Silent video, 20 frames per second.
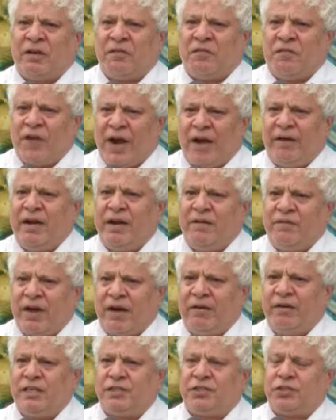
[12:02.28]
a very,
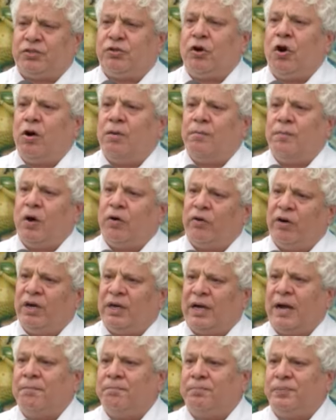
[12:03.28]
very strong moral
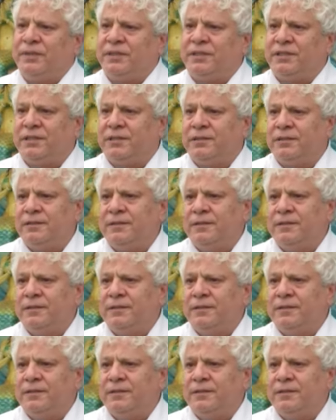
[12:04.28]
compass.